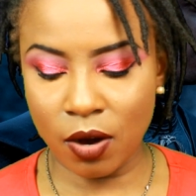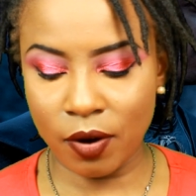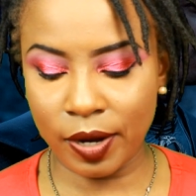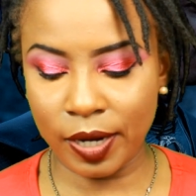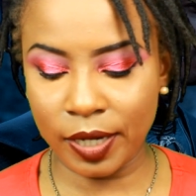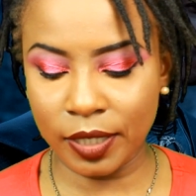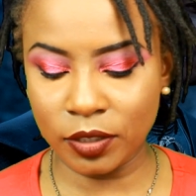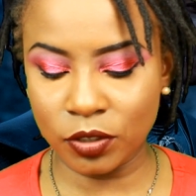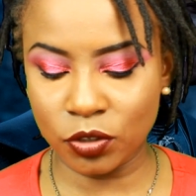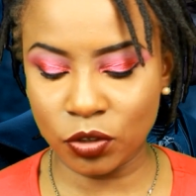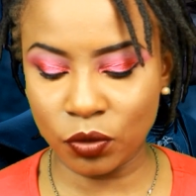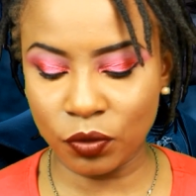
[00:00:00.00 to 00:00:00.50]
All
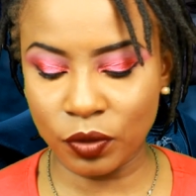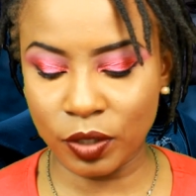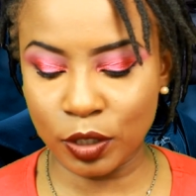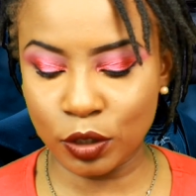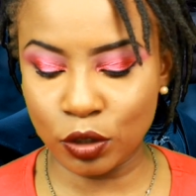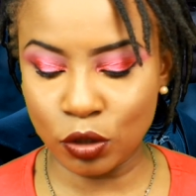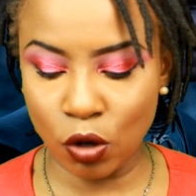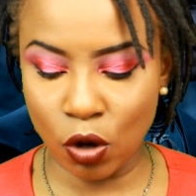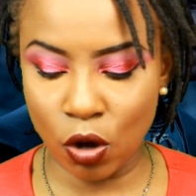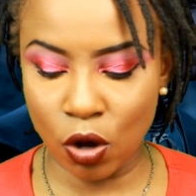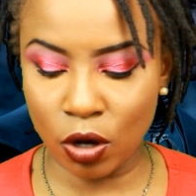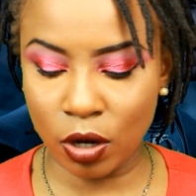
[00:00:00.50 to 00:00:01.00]
right, so they
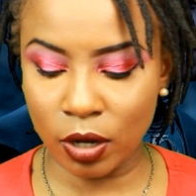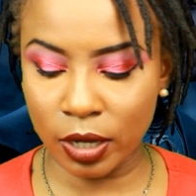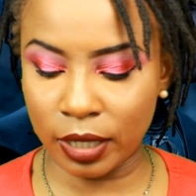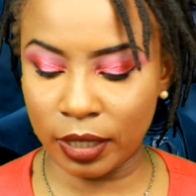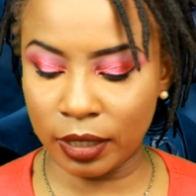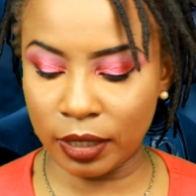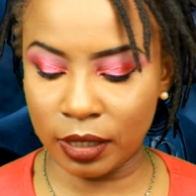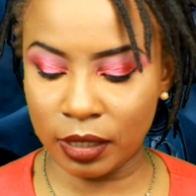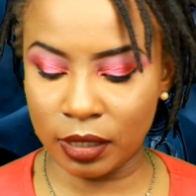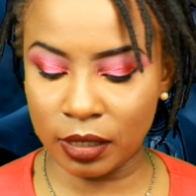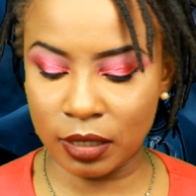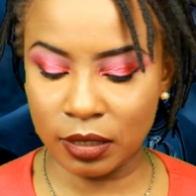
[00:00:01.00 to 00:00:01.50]
talk
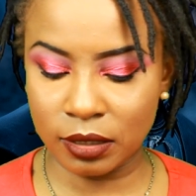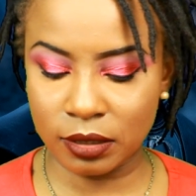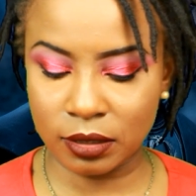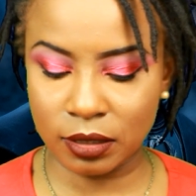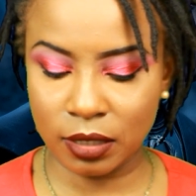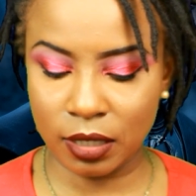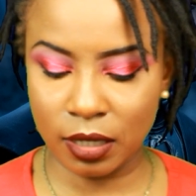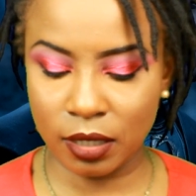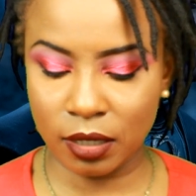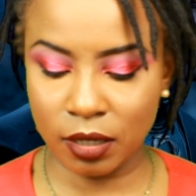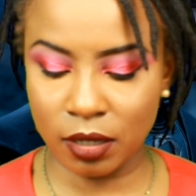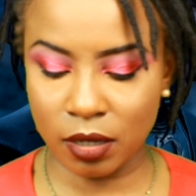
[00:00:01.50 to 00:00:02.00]
and then they
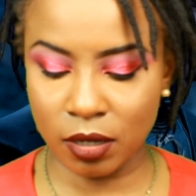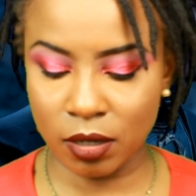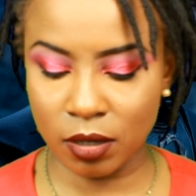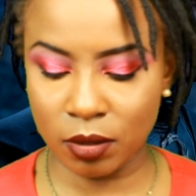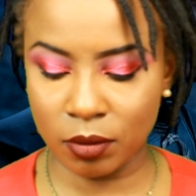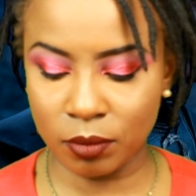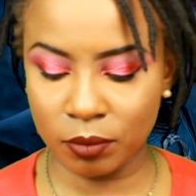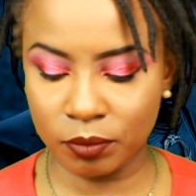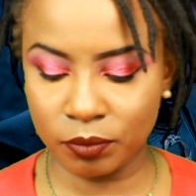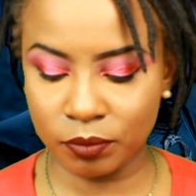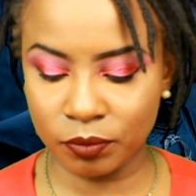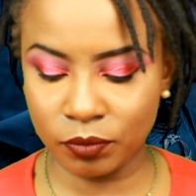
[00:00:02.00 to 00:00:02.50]
said
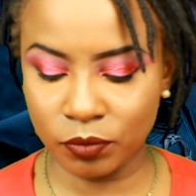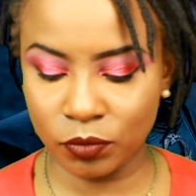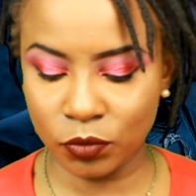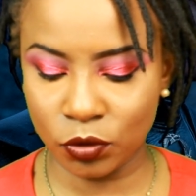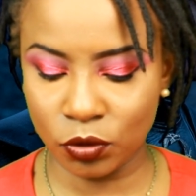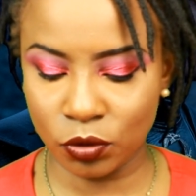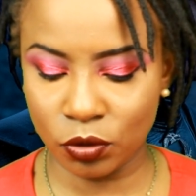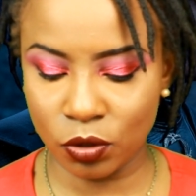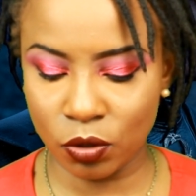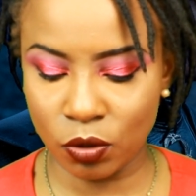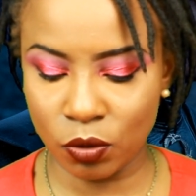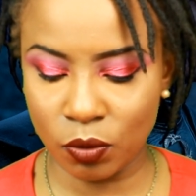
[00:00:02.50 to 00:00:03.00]
um
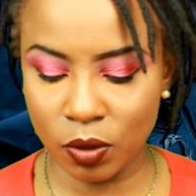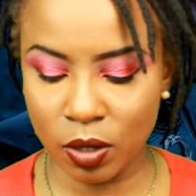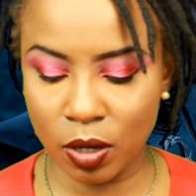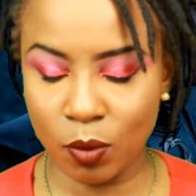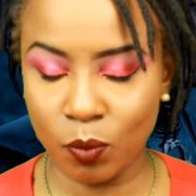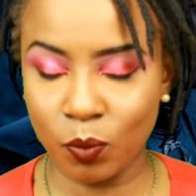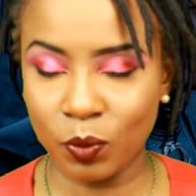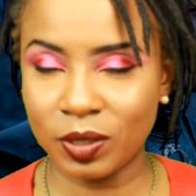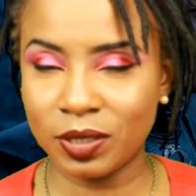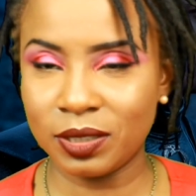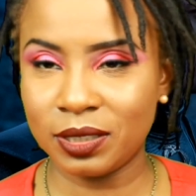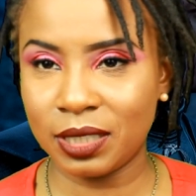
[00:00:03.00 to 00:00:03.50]
you know
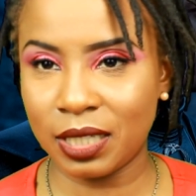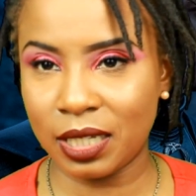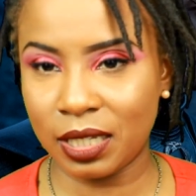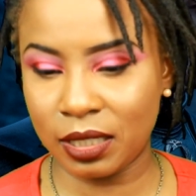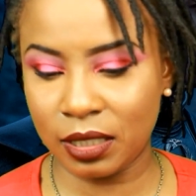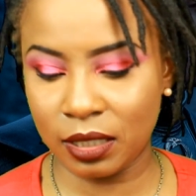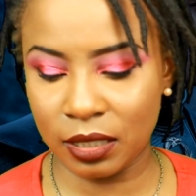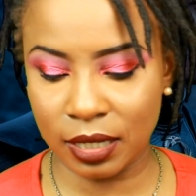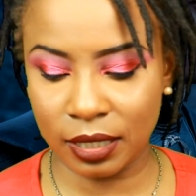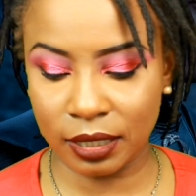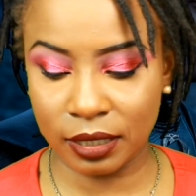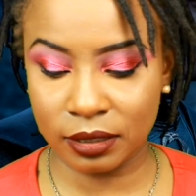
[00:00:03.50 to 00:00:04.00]
um when
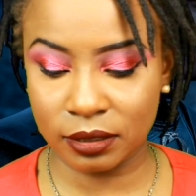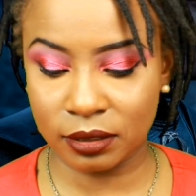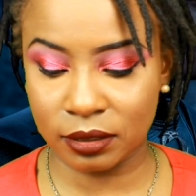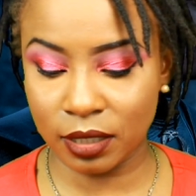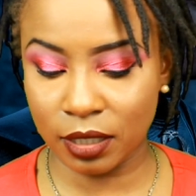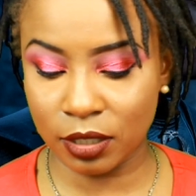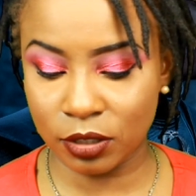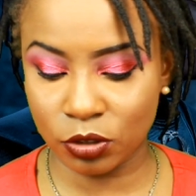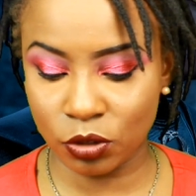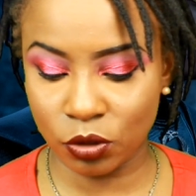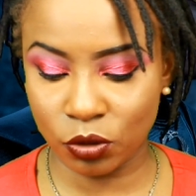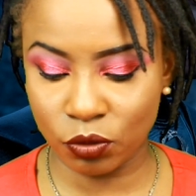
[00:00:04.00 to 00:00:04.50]
Danny I guess
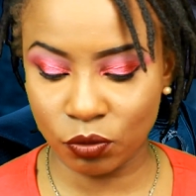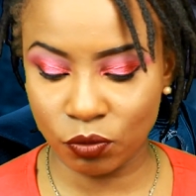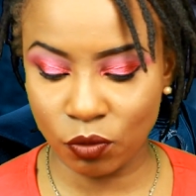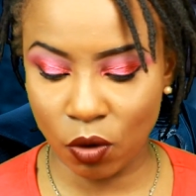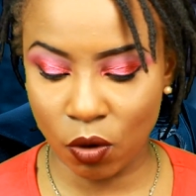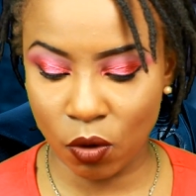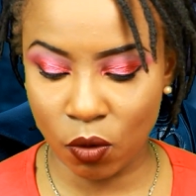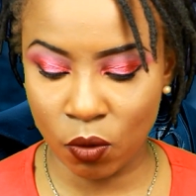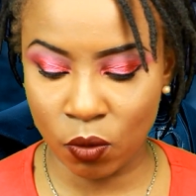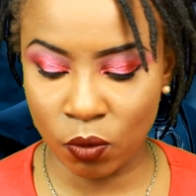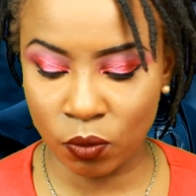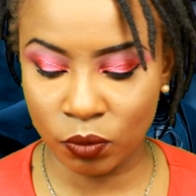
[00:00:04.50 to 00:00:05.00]
takes the
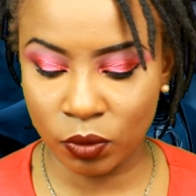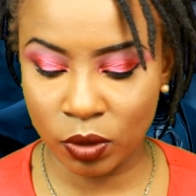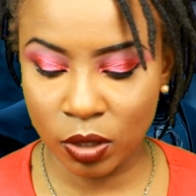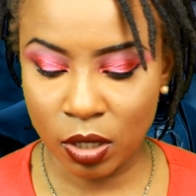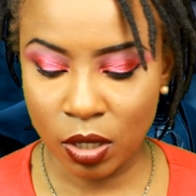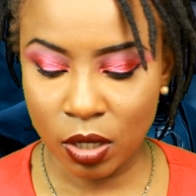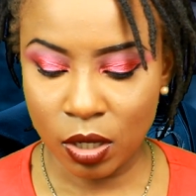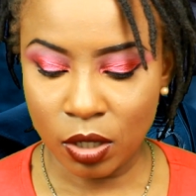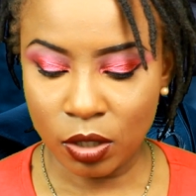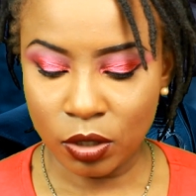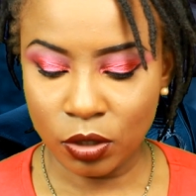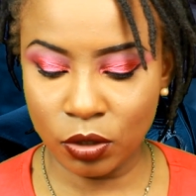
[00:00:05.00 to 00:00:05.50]
throne.
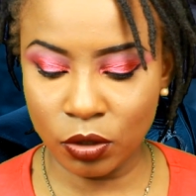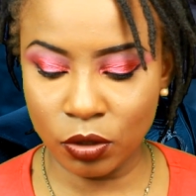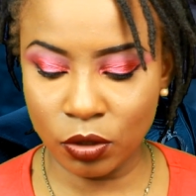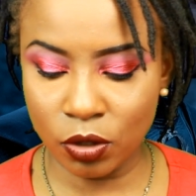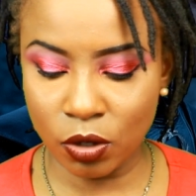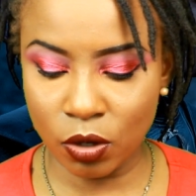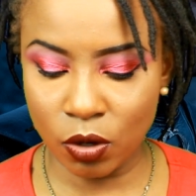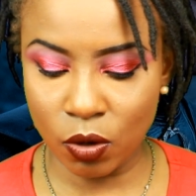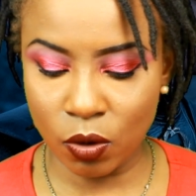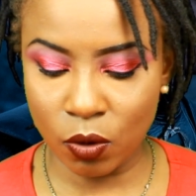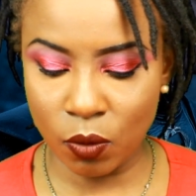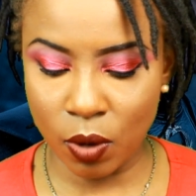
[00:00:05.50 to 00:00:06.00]
You
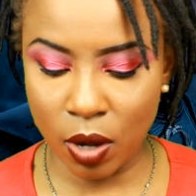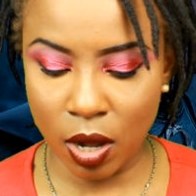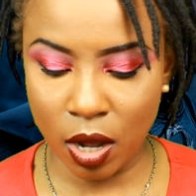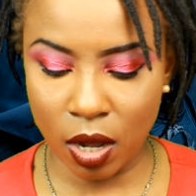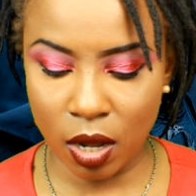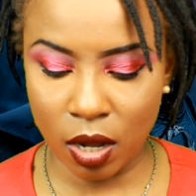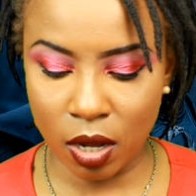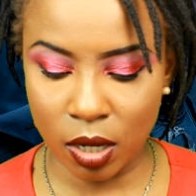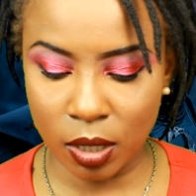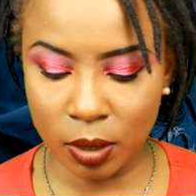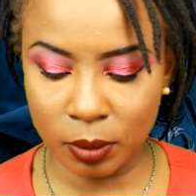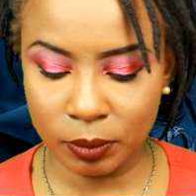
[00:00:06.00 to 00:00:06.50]
know,
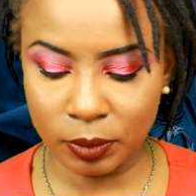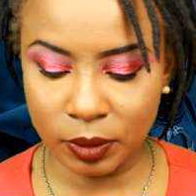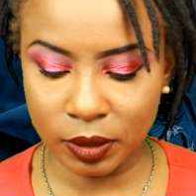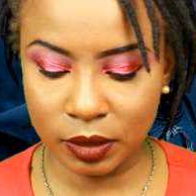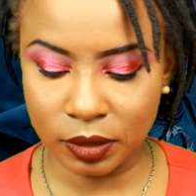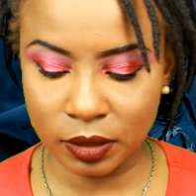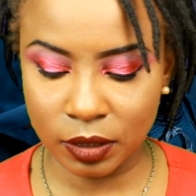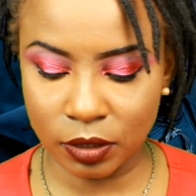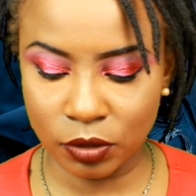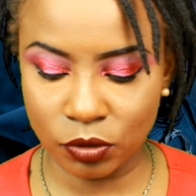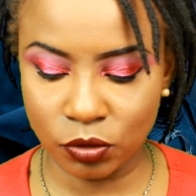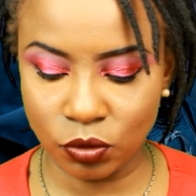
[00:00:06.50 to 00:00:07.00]
um, he
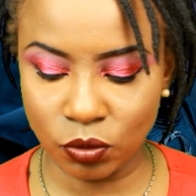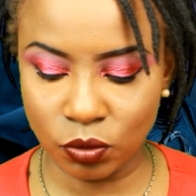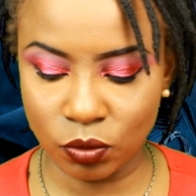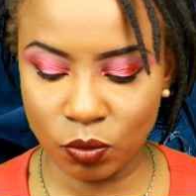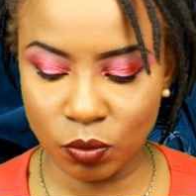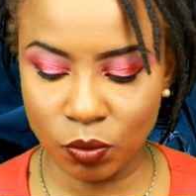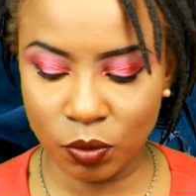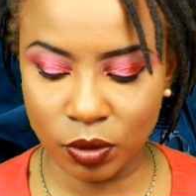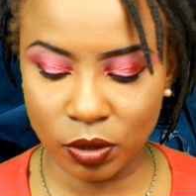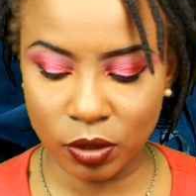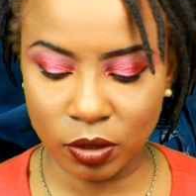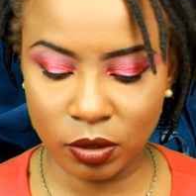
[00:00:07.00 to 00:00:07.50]
said, "Do
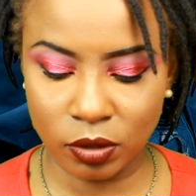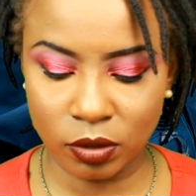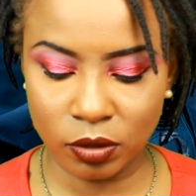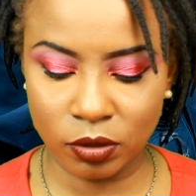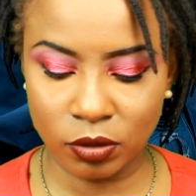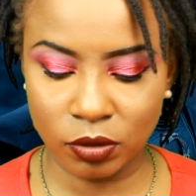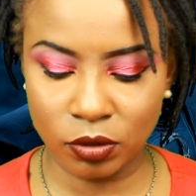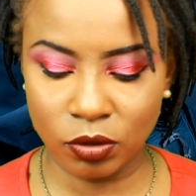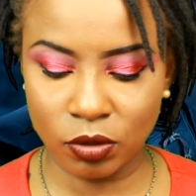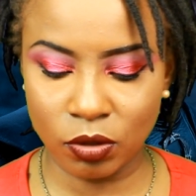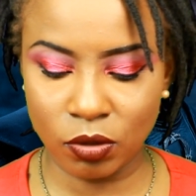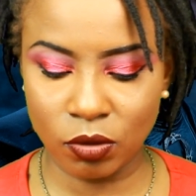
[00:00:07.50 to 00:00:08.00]
you want to, you